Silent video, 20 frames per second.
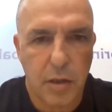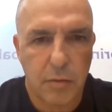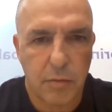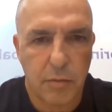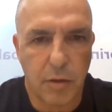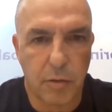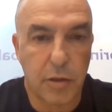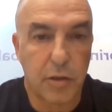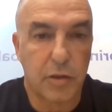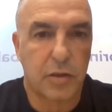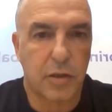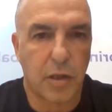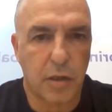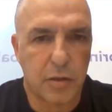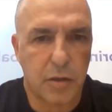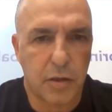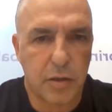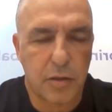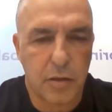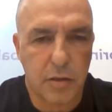already
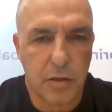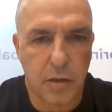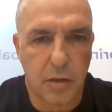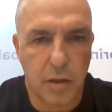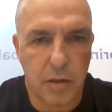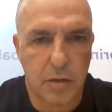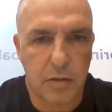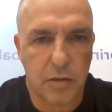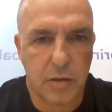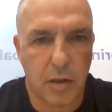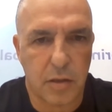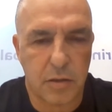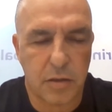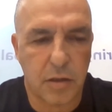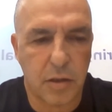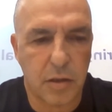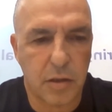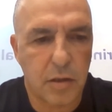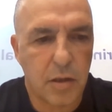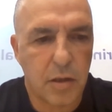started
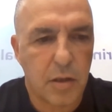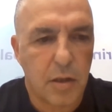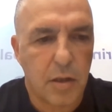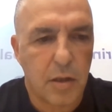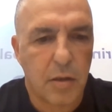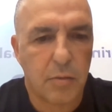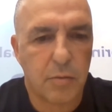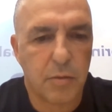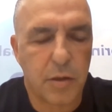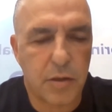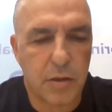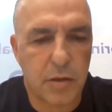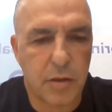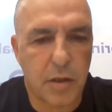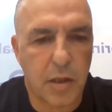discussing with